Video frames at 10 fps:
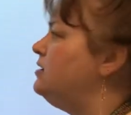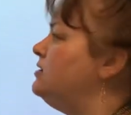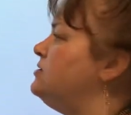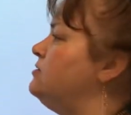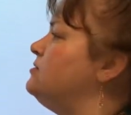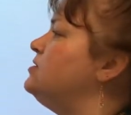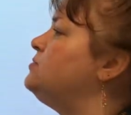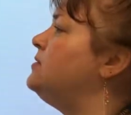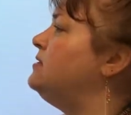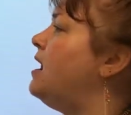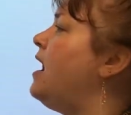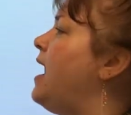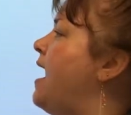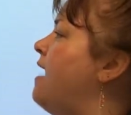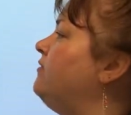students would not
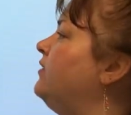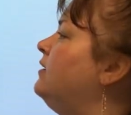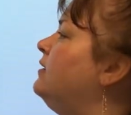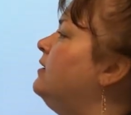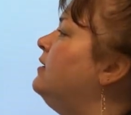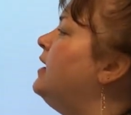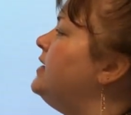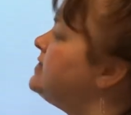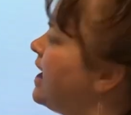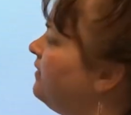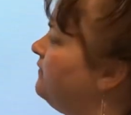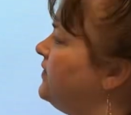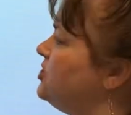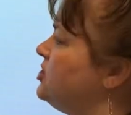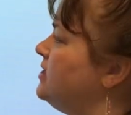have a
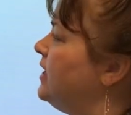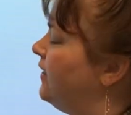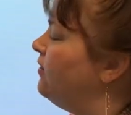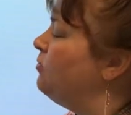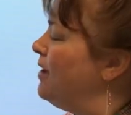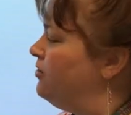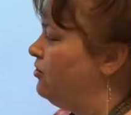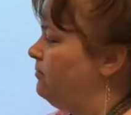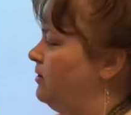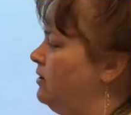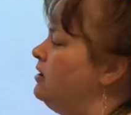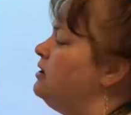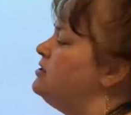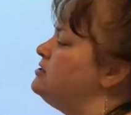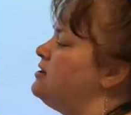television in their bedroom.
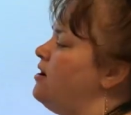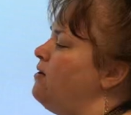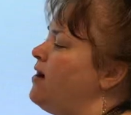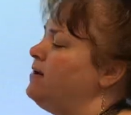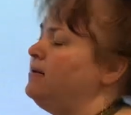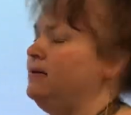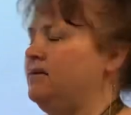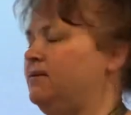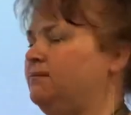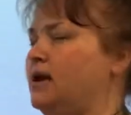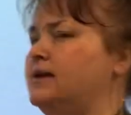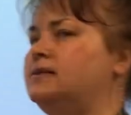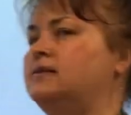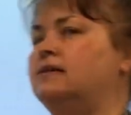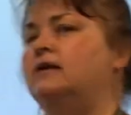So my
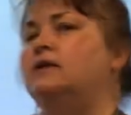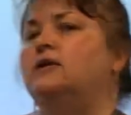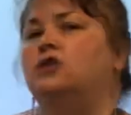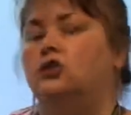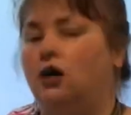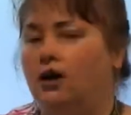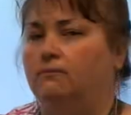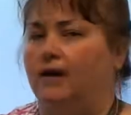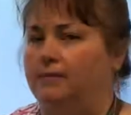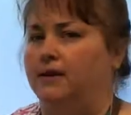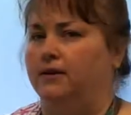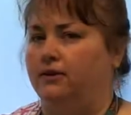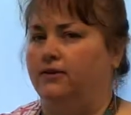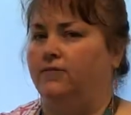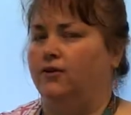chart might be a little
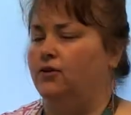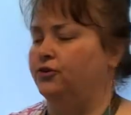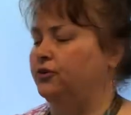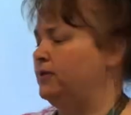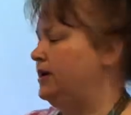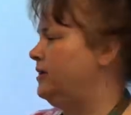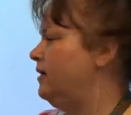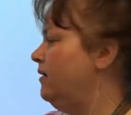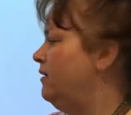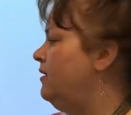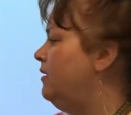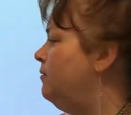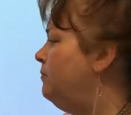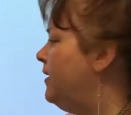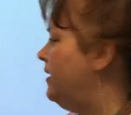difficult to read here,
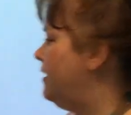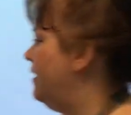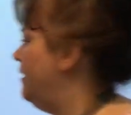but